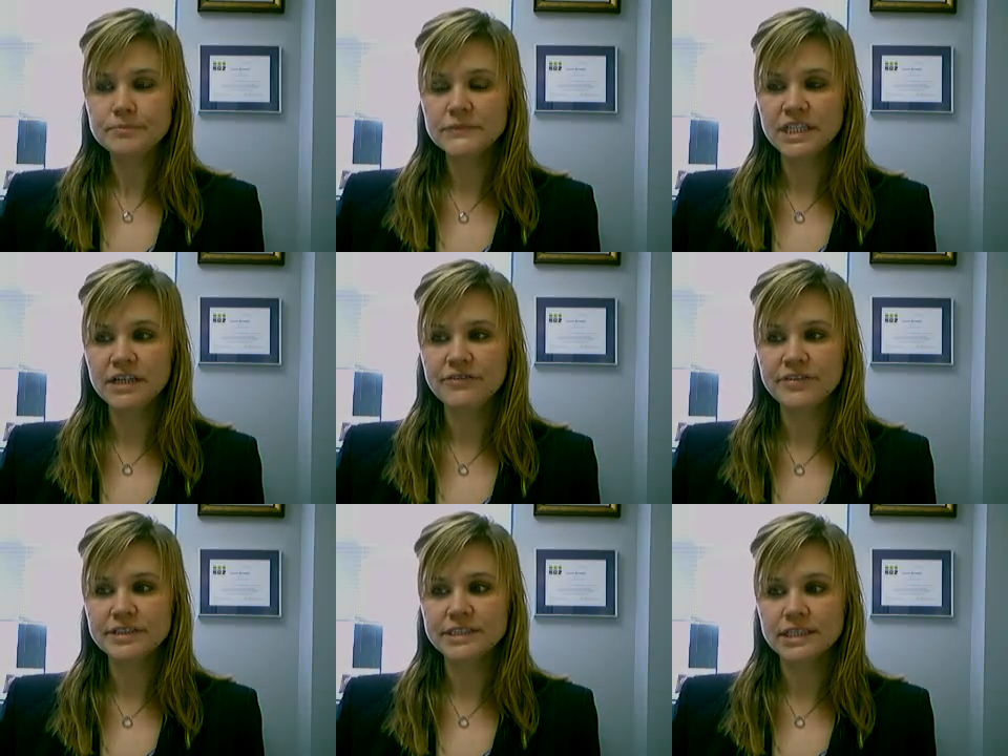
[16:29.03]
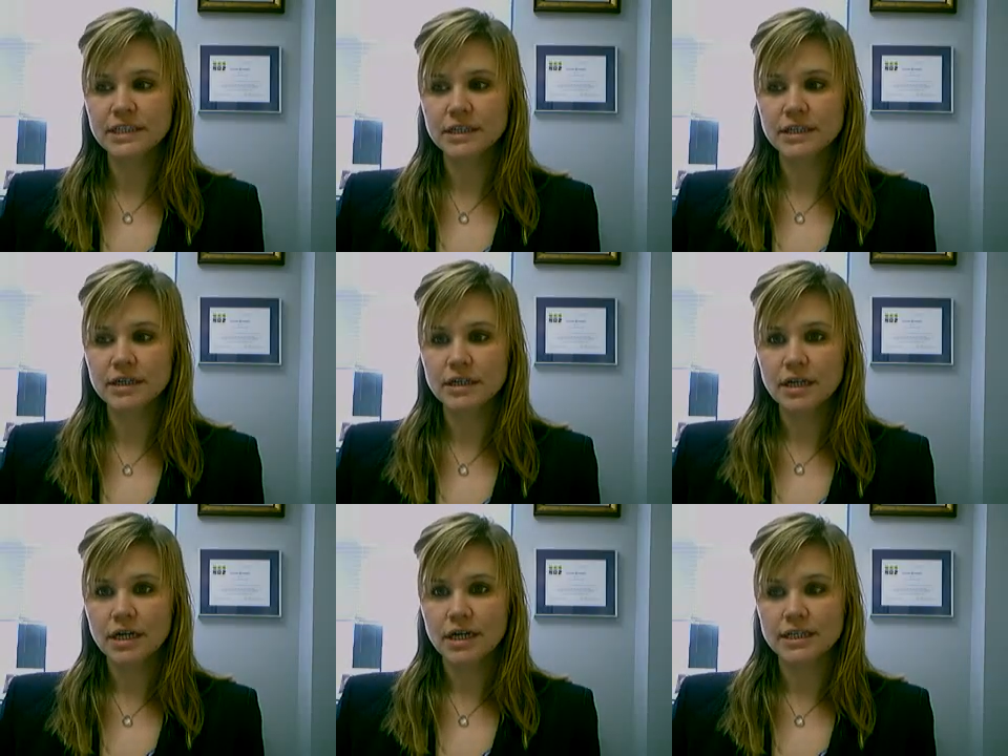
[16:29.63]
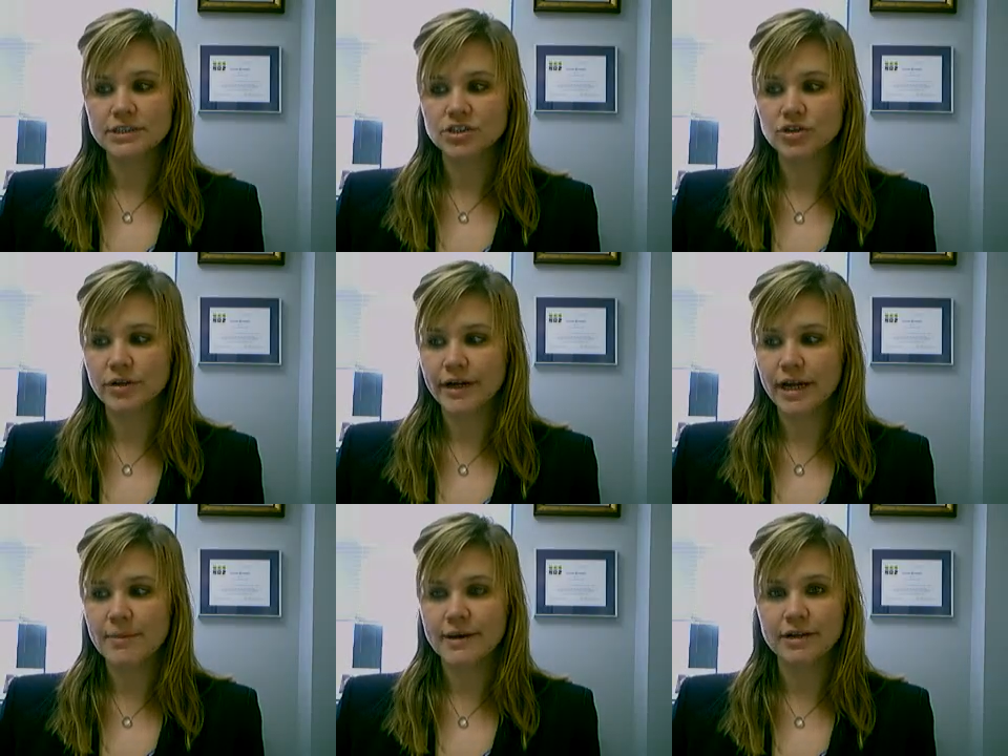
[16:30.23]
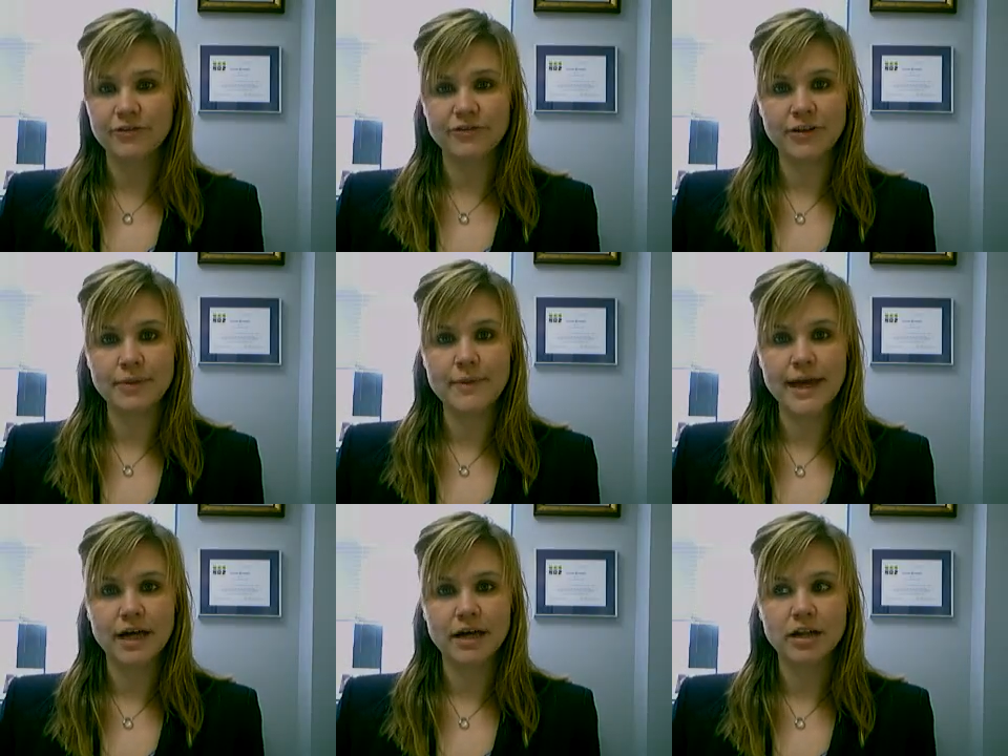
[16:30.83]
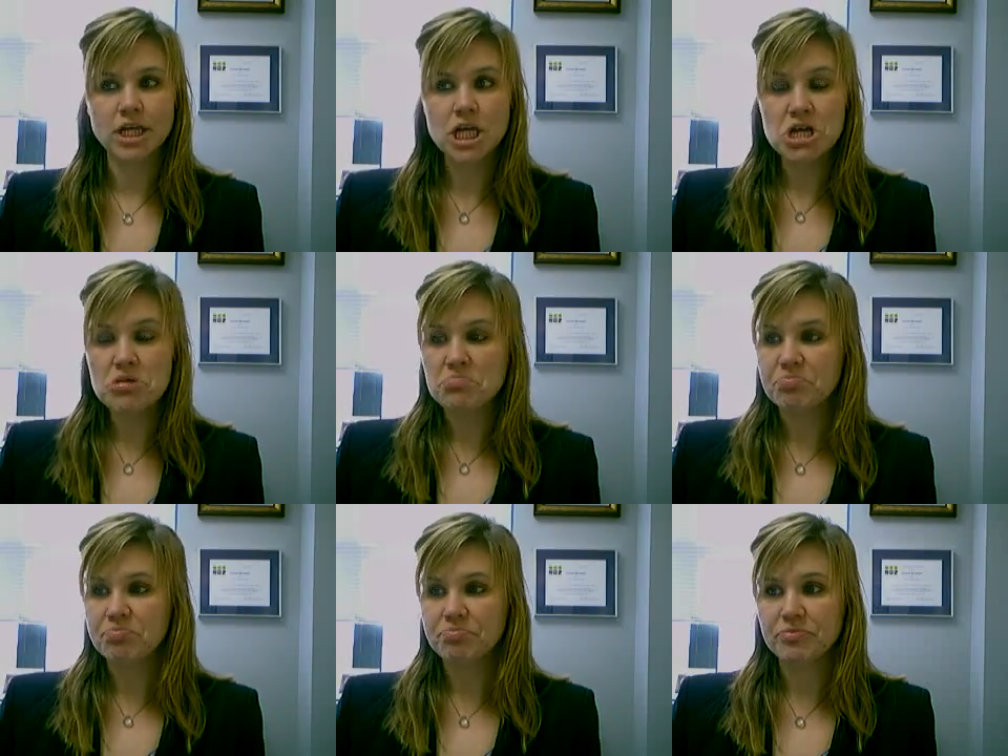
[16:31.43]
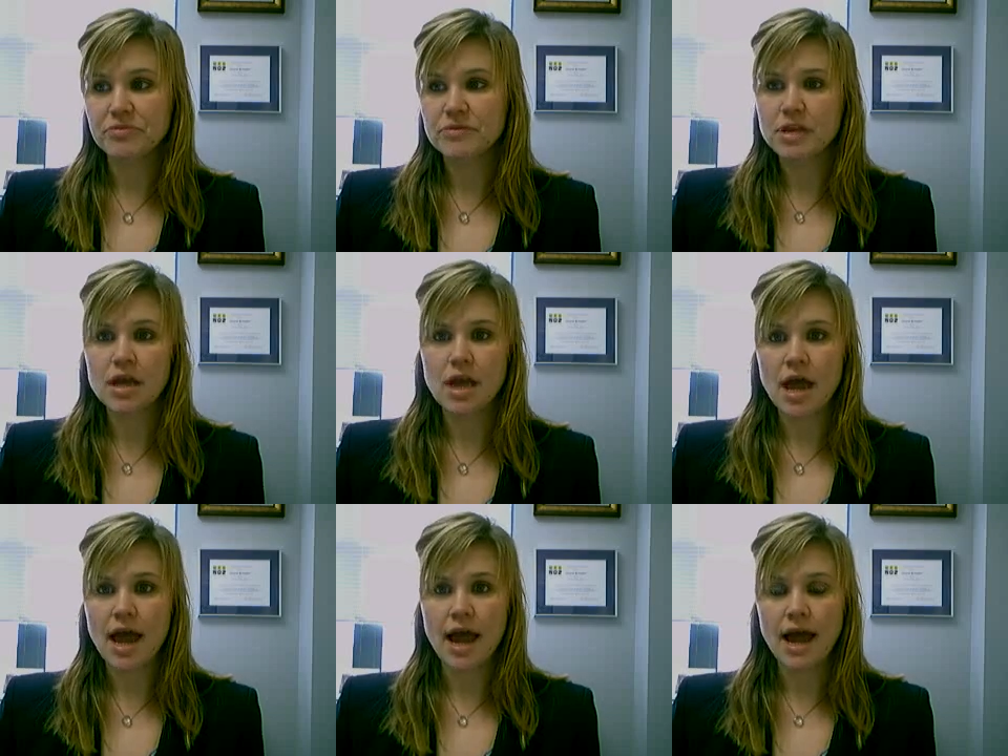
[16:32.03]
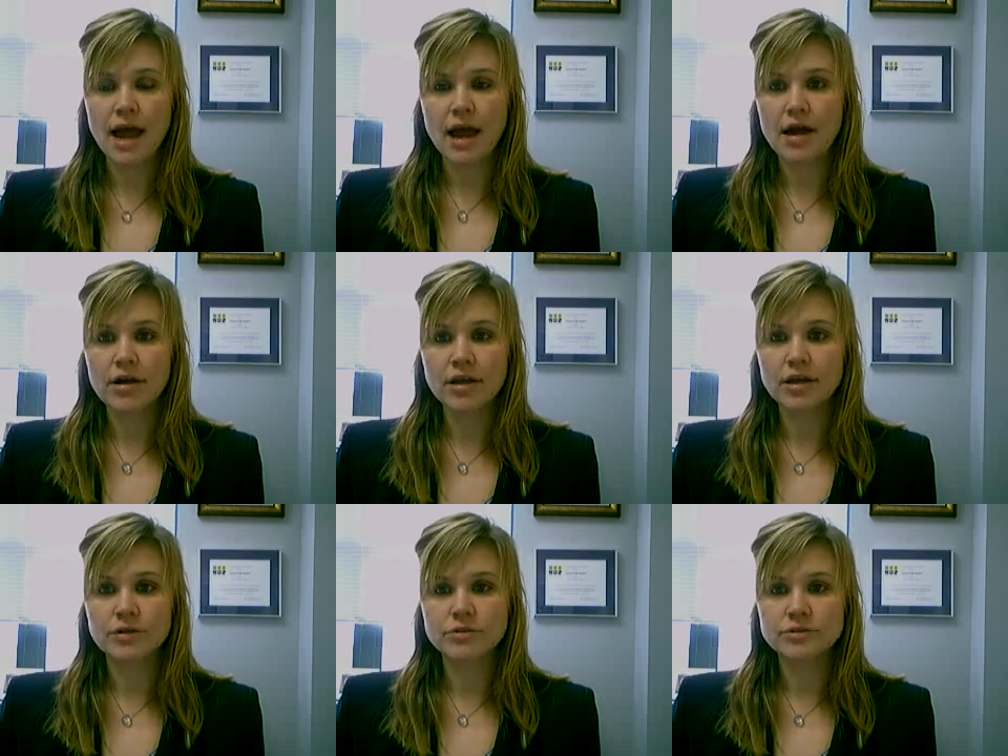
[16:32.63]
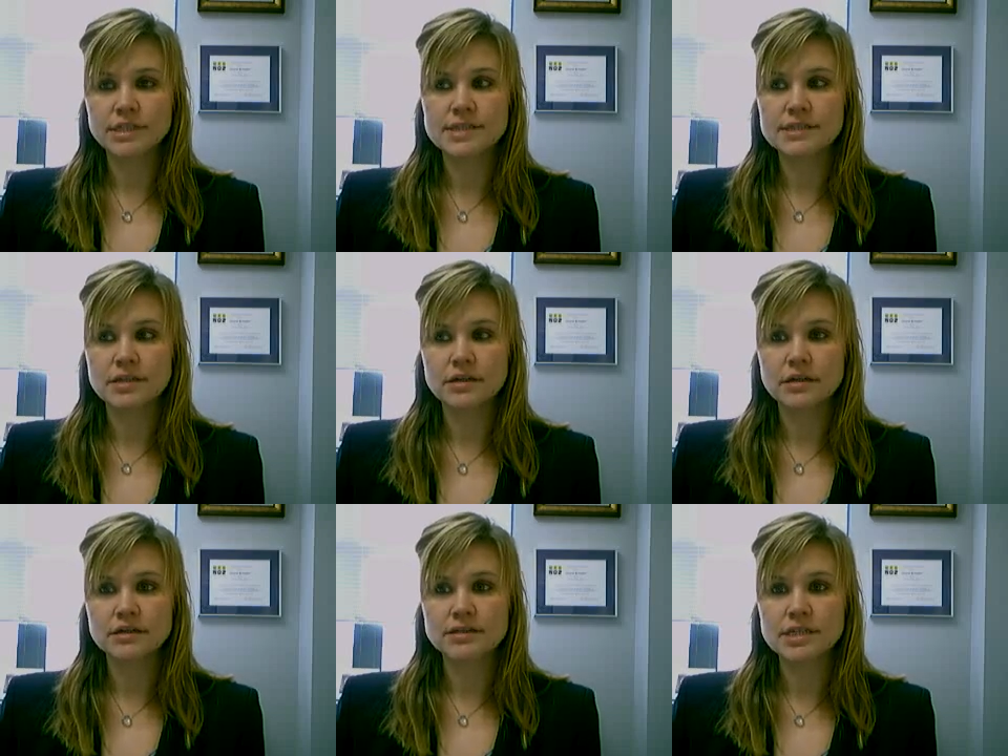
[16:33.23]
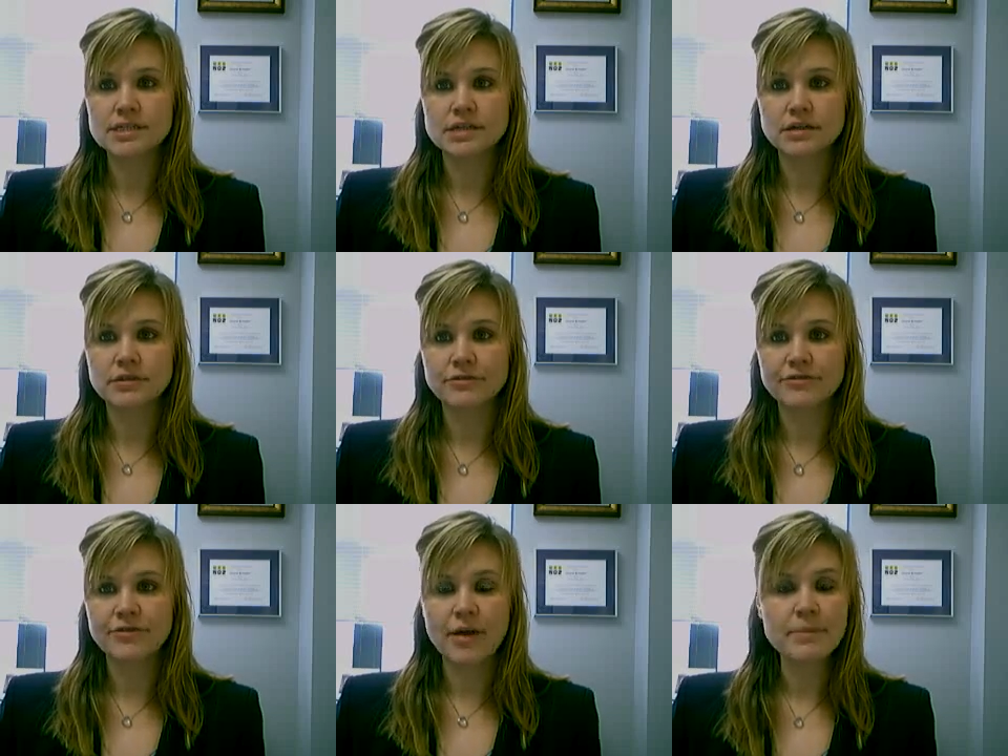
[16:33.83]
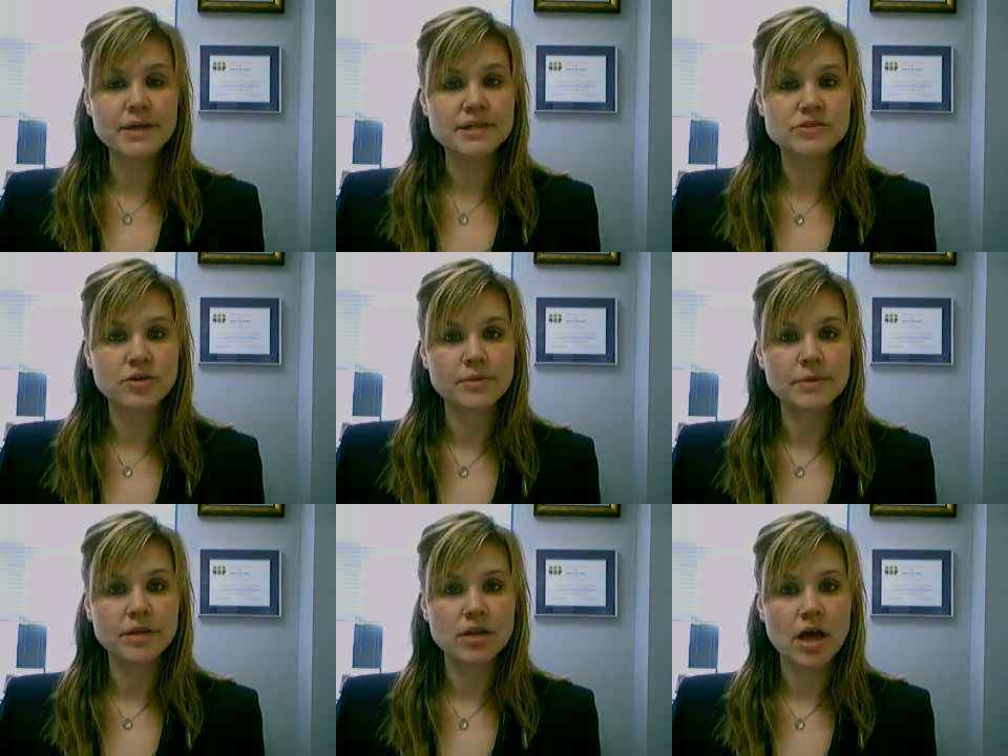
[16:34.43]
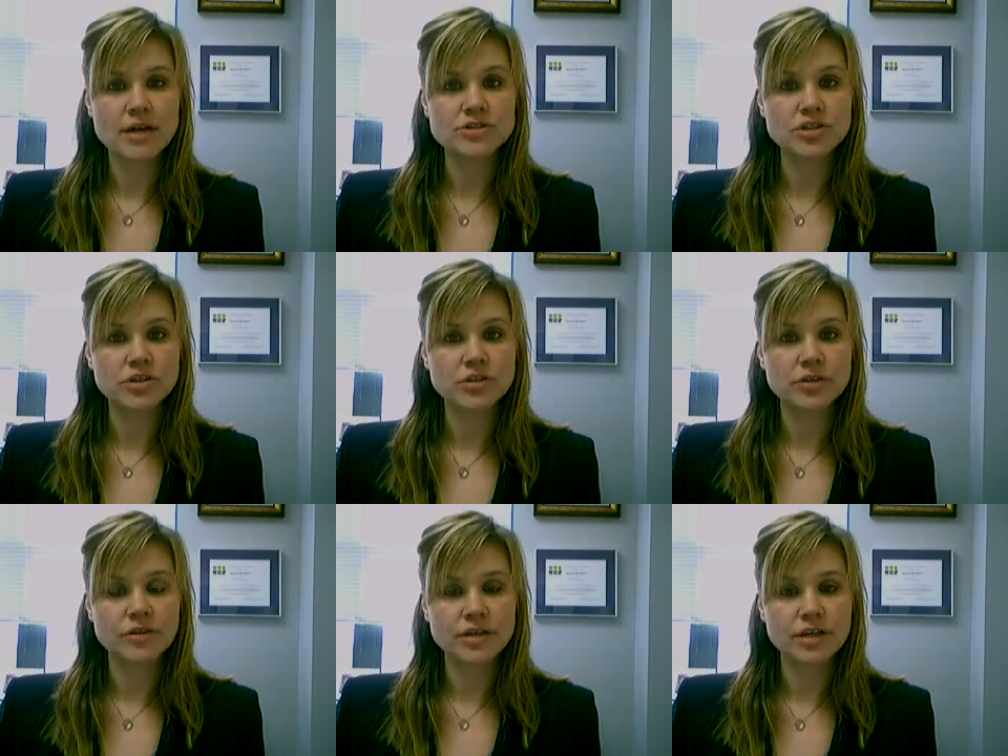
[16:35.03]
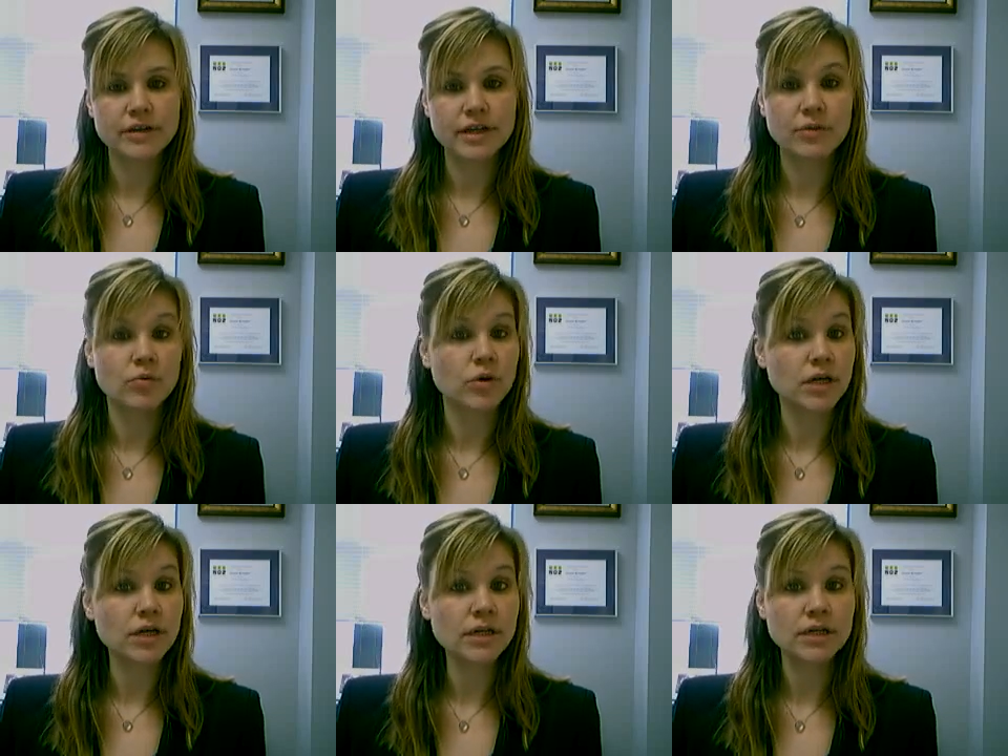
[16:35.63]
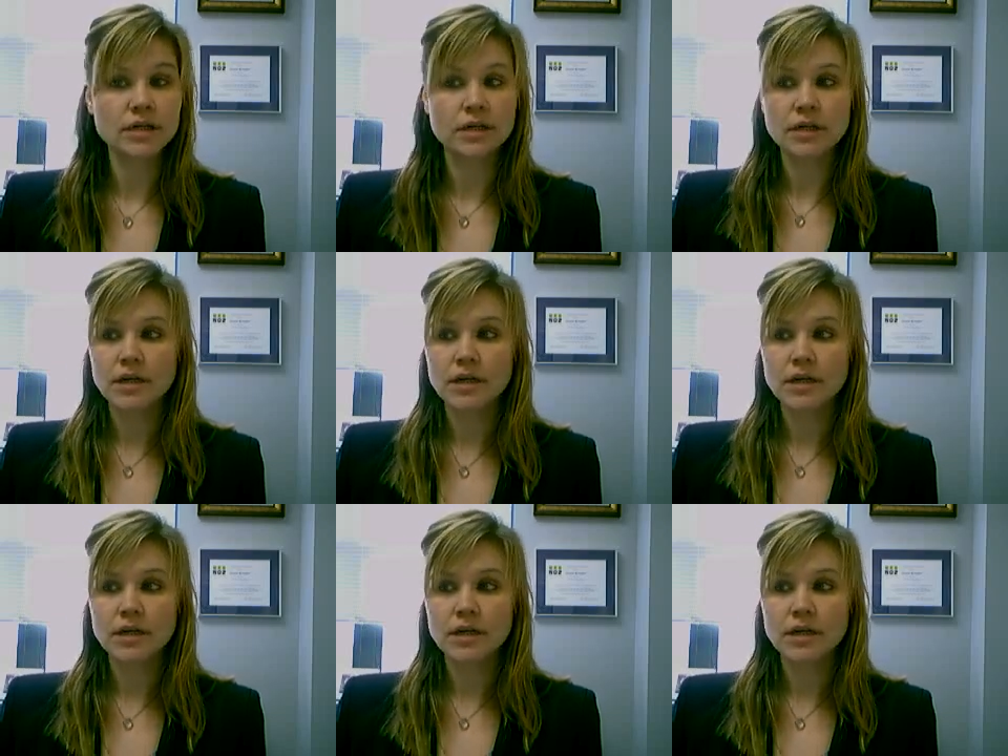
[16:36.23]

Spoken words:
If it's a story about a female, you know, does a feminist criminological theory work?